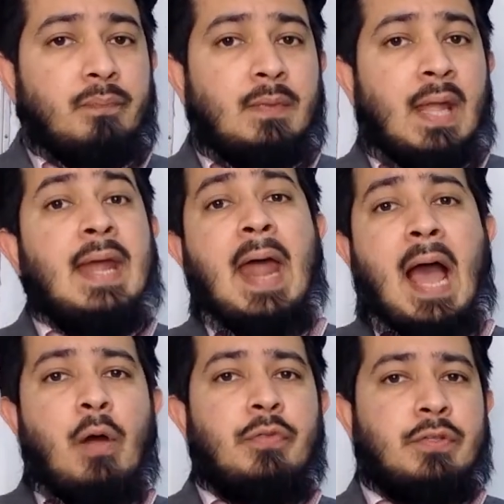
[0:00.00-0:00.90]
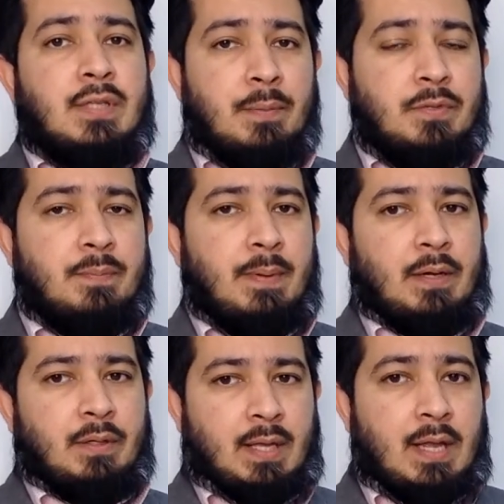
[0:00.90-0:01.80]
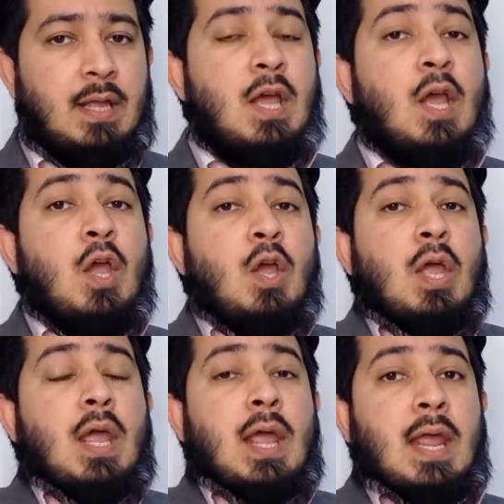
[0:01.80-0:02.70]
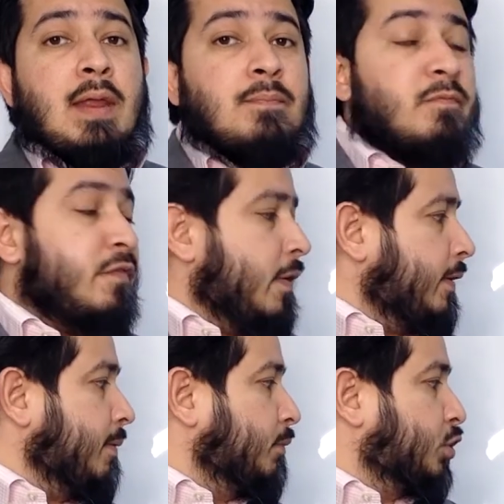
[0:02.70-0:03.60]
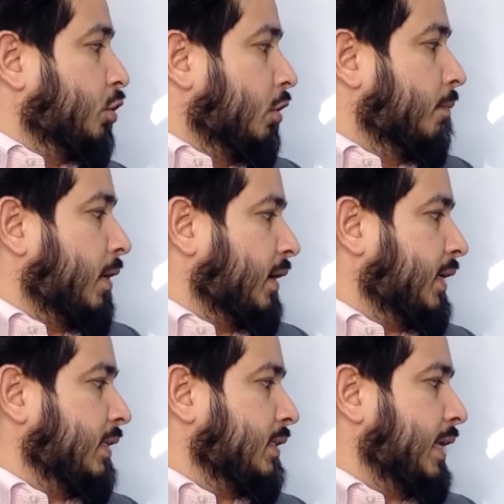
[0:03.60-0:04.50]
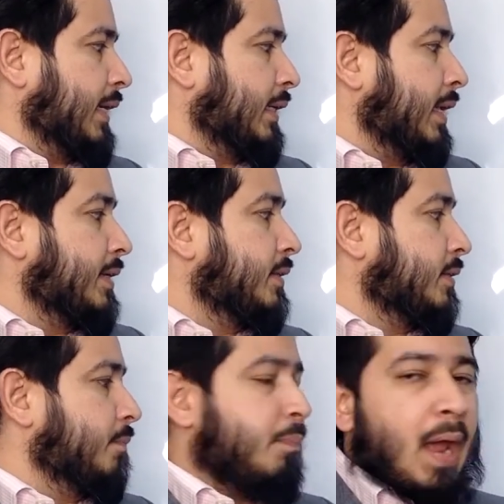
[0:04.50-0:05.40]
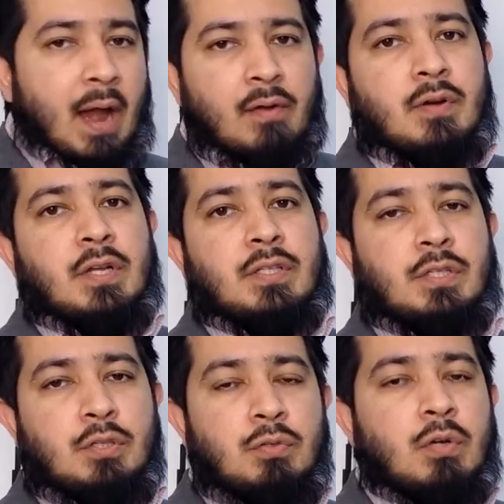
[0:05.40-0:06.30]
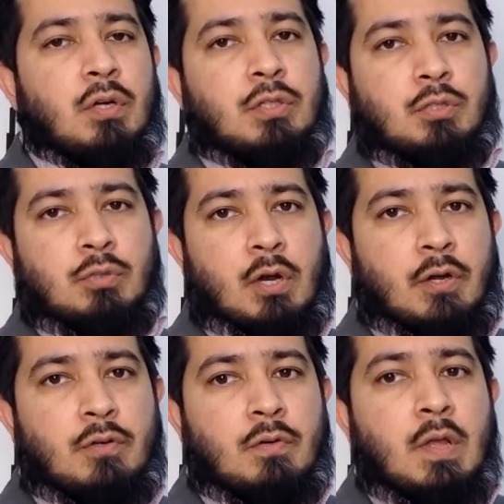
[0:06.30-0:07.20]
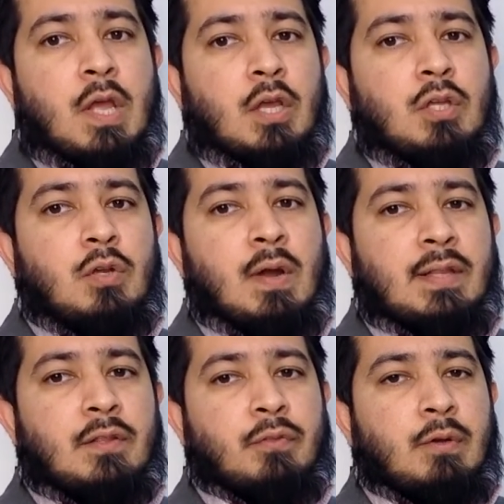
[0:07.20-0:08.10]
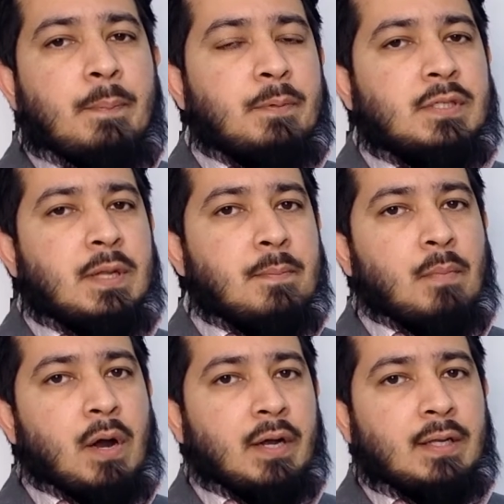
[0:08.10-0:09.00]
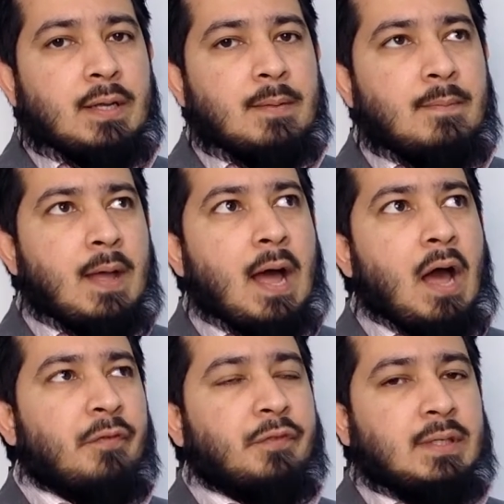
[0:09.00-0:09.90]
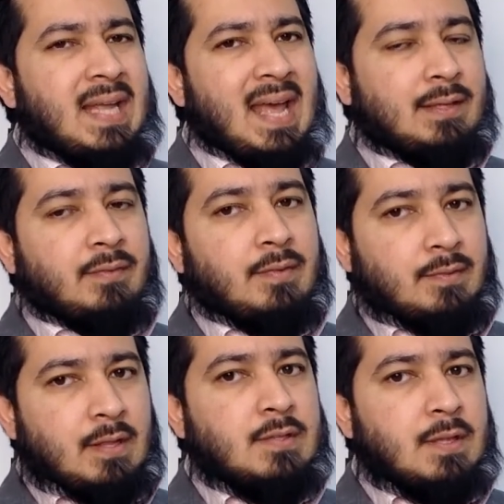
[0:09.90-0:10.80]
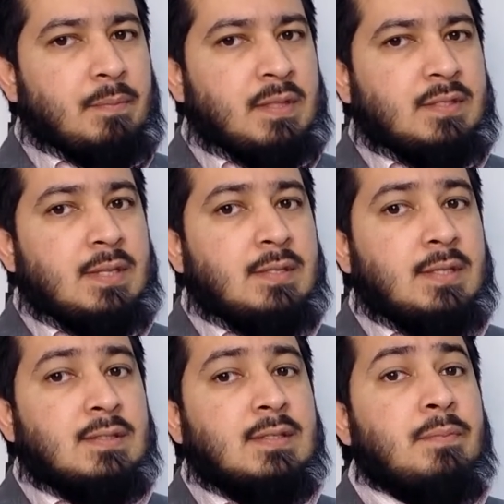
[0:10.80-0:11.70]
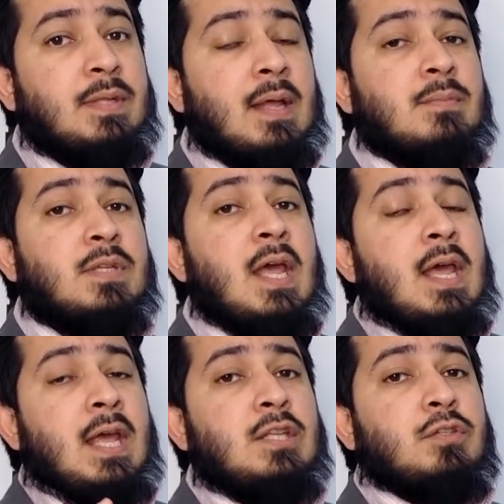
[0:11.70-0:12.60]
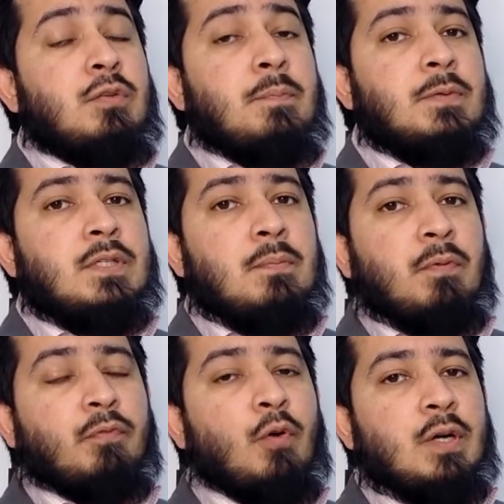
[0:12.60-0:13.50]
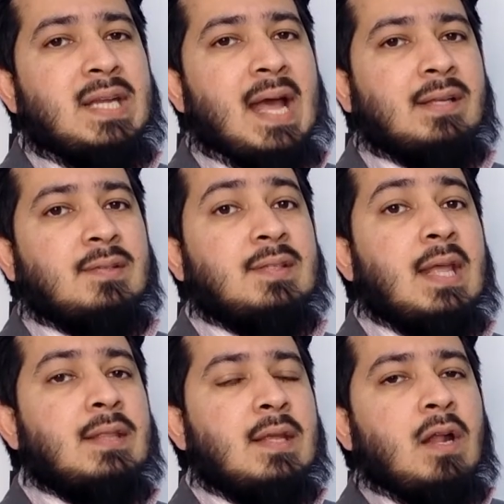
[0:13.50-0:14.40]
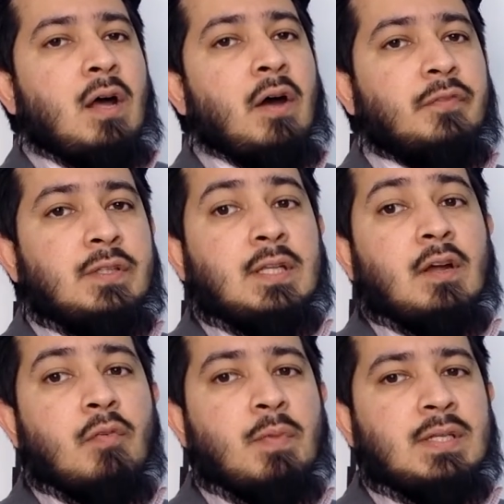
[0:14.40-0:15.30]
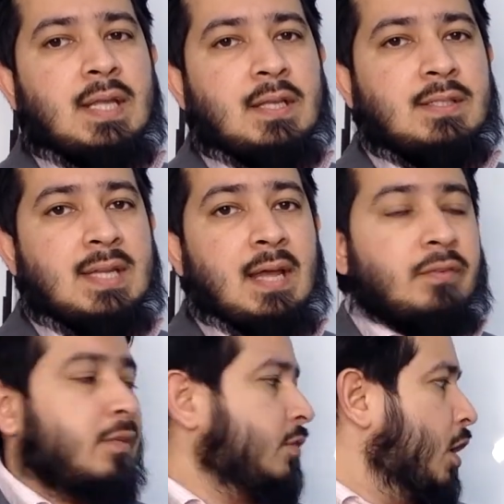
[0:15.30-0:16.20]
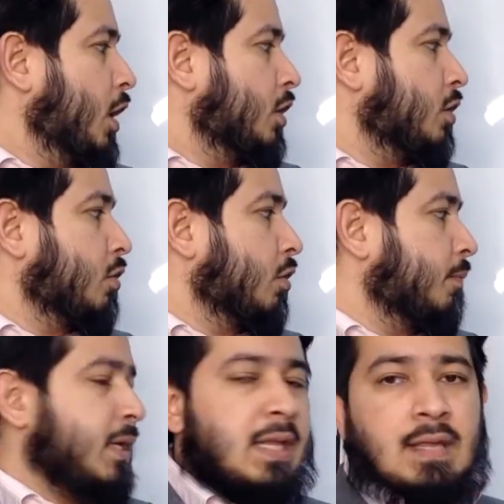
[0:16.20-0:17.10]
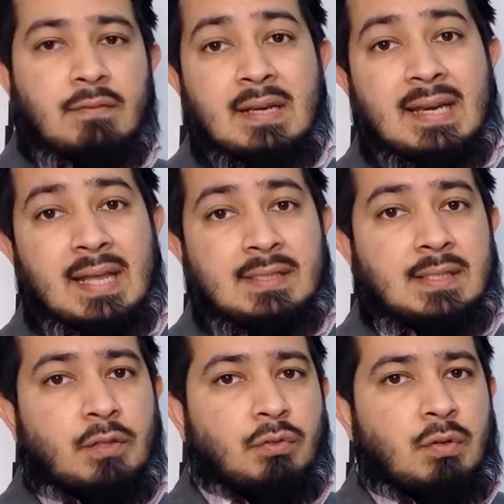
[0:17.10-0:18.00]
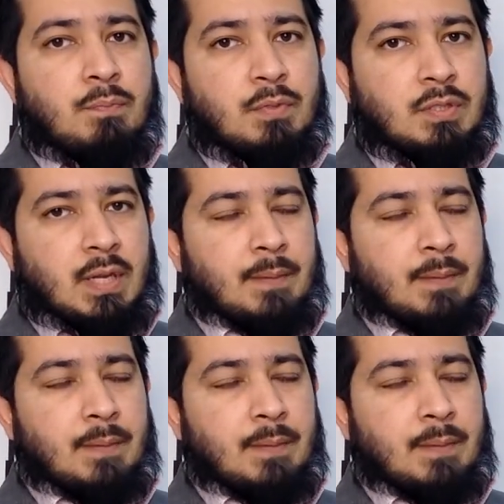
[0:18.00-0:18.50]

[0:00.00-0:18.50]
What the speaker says: and how this comes about, okay? In very mature markets like London, Paris, New York, Toronto, you're at the 3% mark after taxes in some instances. Sometimes it's 3% before taxes, and then after the government takes taxes, you're going to be even less than 3%.